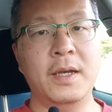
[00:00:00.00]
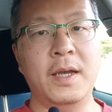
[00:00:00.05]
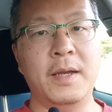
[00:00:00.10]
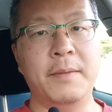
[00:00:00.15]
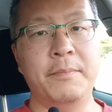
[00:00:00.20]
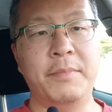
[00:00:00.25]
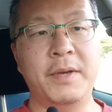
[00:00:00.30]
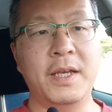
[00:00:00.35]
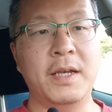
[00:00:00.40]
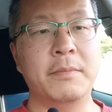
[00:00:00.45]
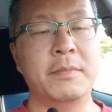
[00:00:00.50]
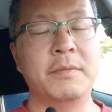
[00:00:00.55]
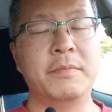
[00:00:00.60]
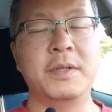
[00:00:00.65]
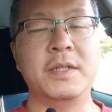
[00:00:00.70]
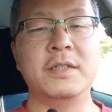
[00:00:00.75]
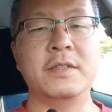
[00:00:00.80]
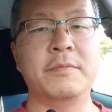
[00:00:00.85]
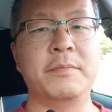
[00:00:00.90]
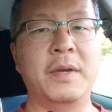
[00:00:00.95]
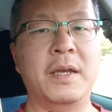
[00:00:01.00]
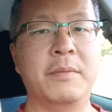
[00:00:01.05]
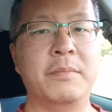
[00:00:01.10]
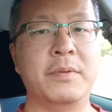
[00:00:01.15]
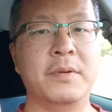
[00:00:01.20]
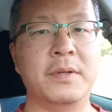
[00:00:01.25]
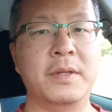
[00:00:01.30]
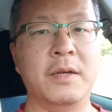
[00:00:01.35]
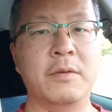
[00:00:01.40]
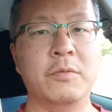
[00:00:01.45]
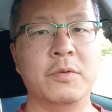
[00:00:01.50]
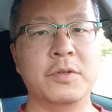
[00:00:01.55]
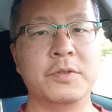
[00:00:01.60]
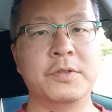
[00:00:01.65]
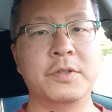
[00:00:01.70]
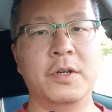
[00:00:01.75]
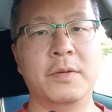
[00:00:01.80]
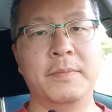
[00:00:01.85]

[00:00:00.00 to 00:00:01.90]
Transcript: and picked up a piece of paper that was